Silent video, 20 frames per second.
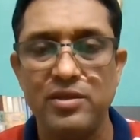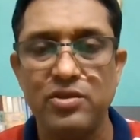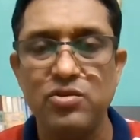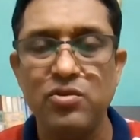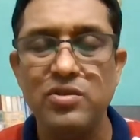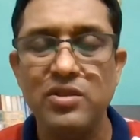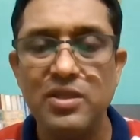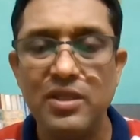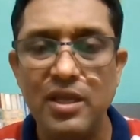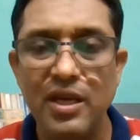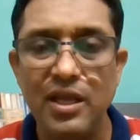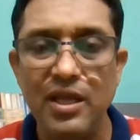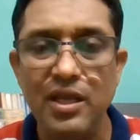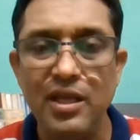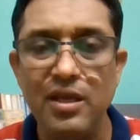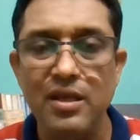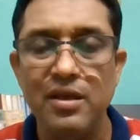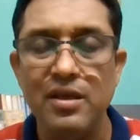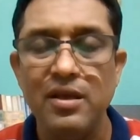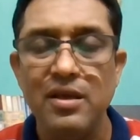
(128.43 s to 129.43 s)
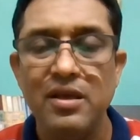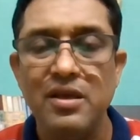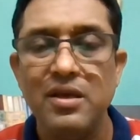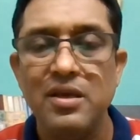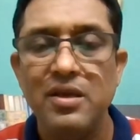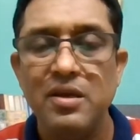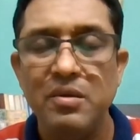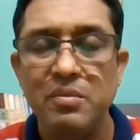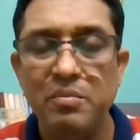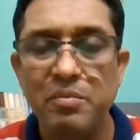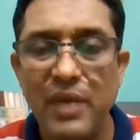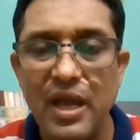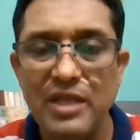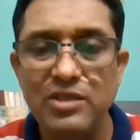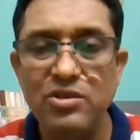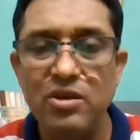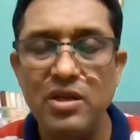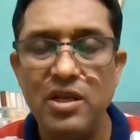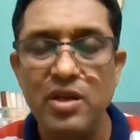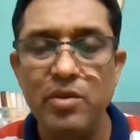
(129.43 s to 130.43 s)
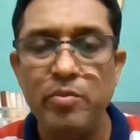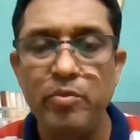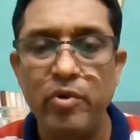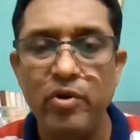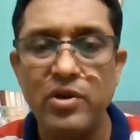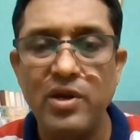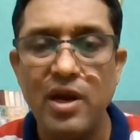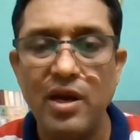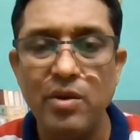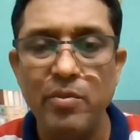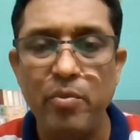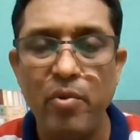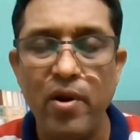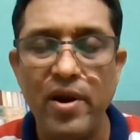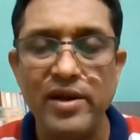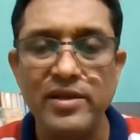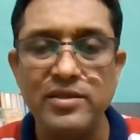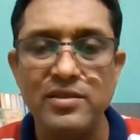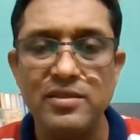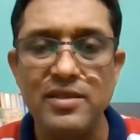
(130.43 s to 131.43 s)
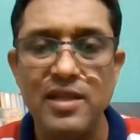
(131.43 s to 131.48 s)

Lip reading: So three major important points